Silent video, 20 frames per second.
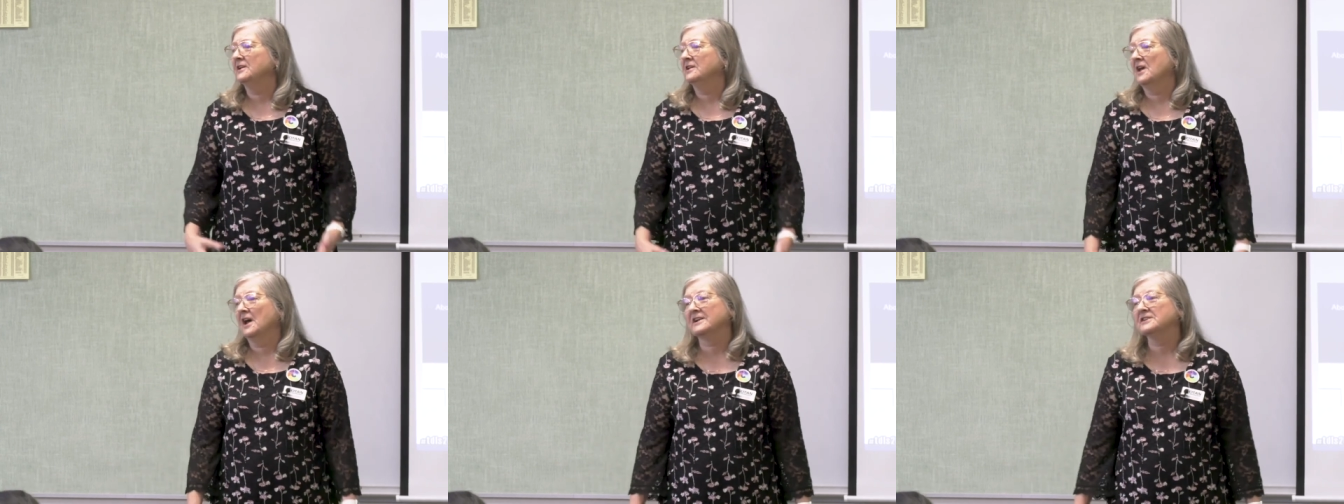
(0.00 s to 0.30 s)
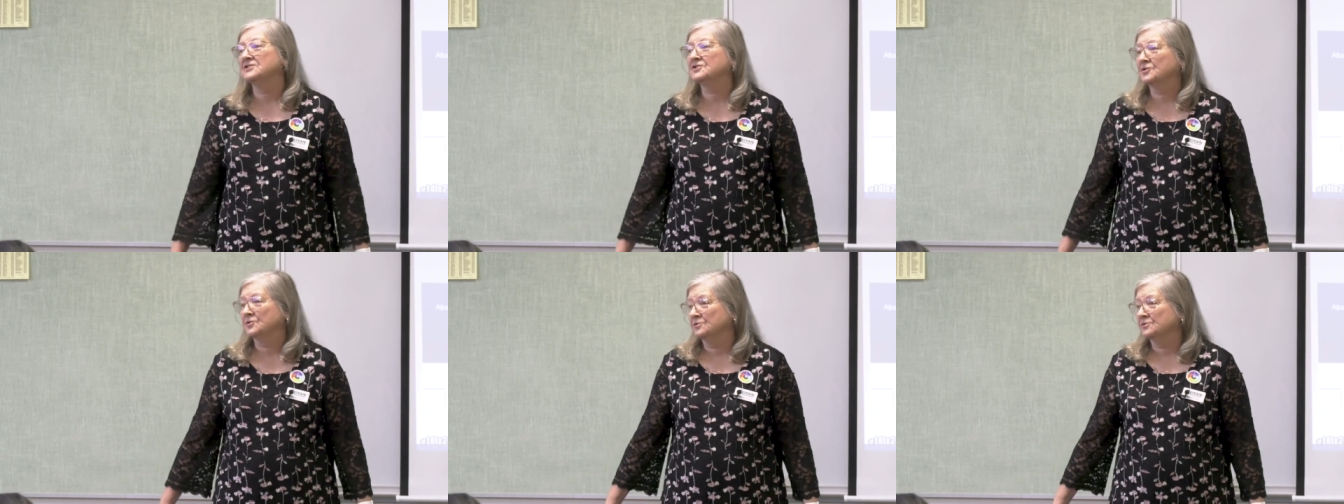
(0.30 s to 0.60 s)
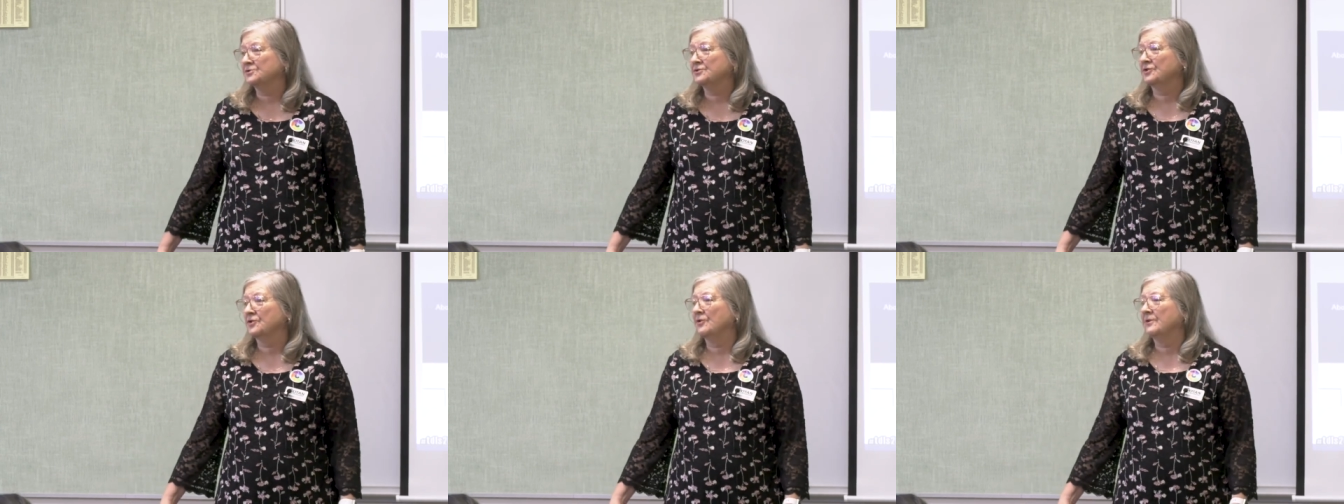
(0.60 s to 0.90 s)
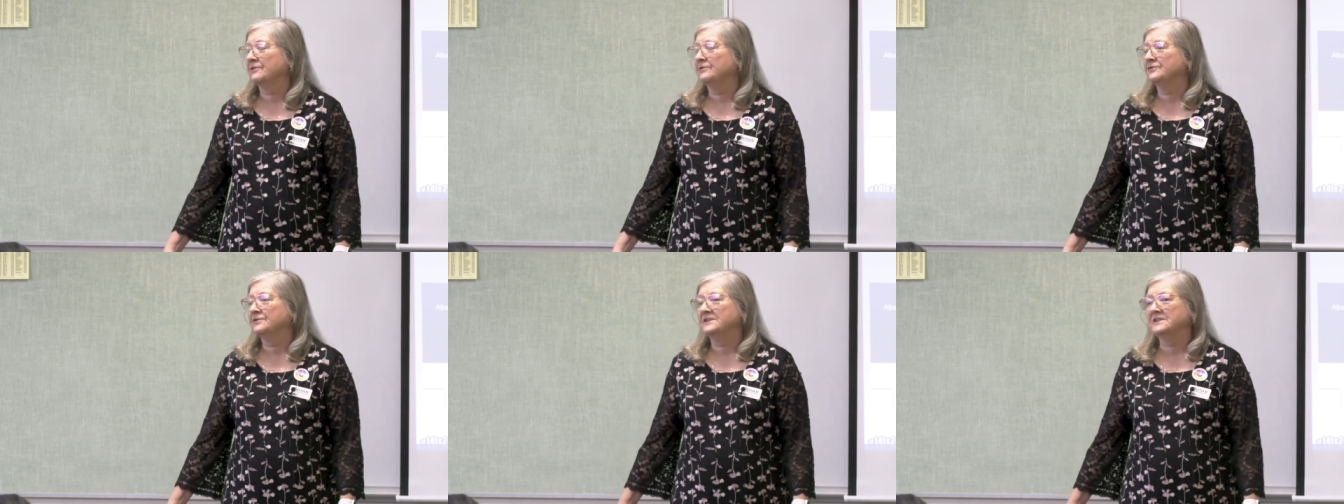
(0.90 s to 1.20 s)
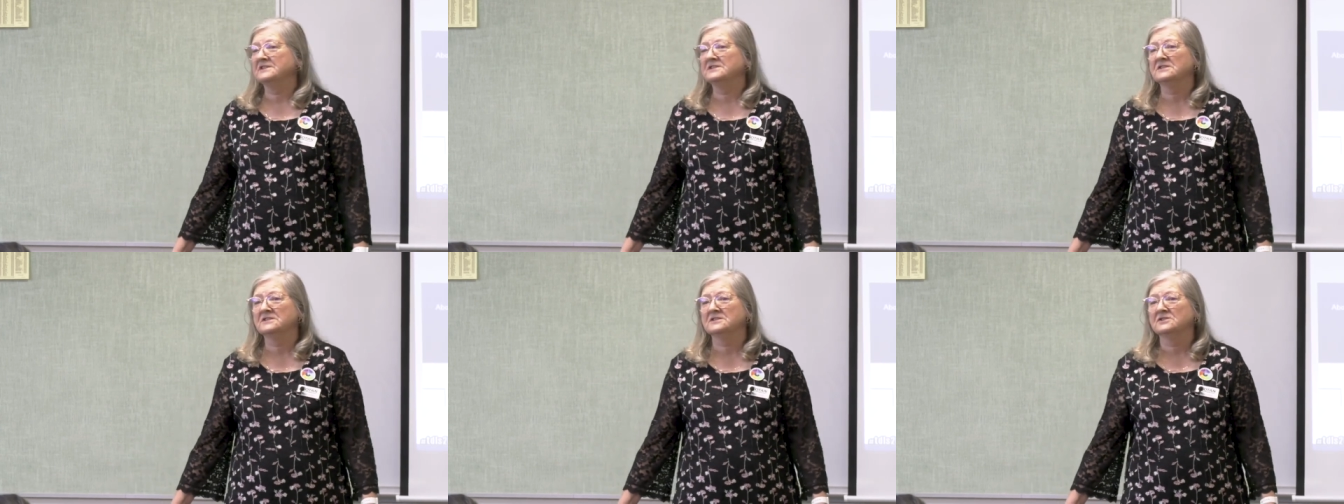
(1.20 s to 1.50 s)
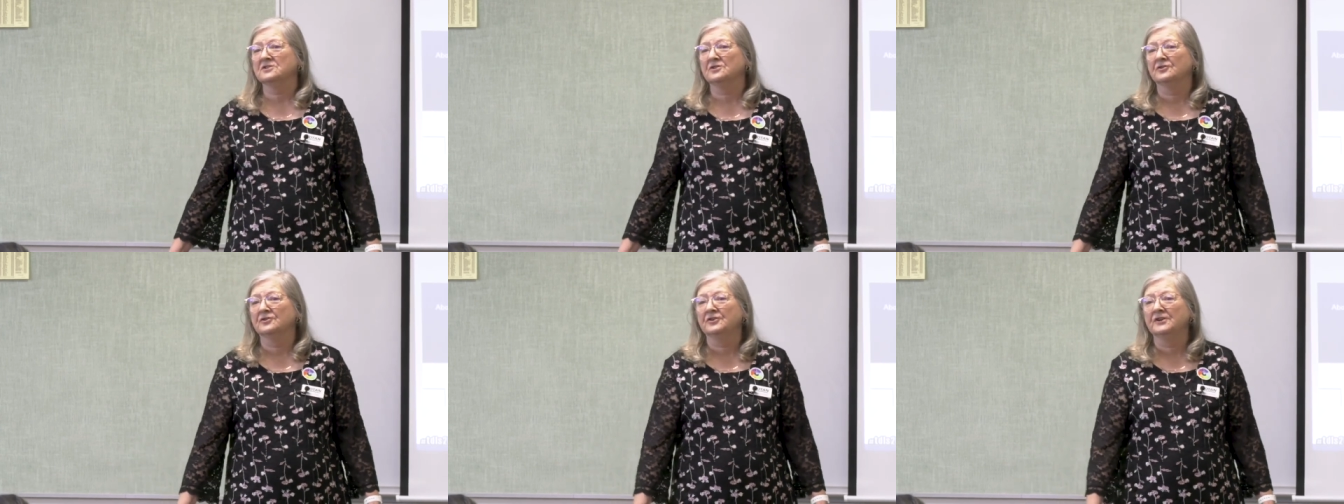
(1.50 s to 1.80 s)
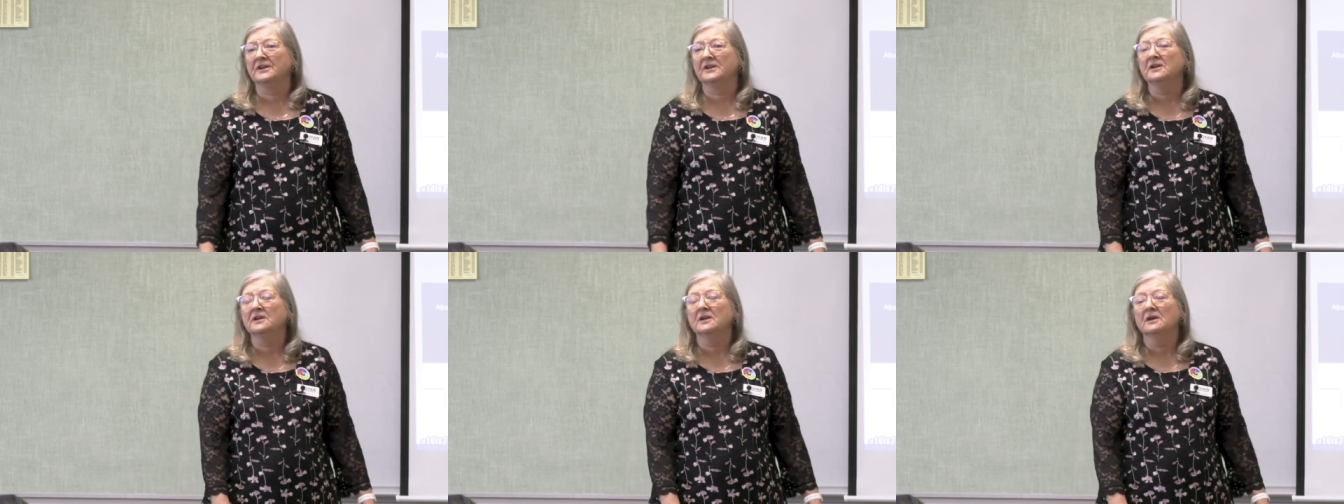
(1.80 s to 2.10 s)
a lot of schools are going for distance
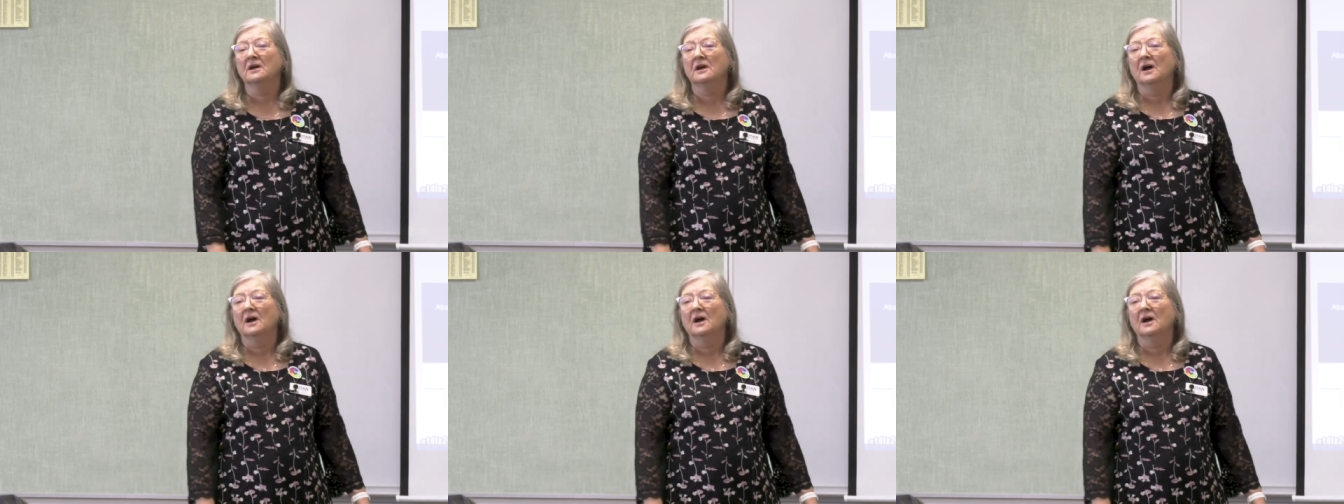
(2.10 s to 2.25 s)
learning,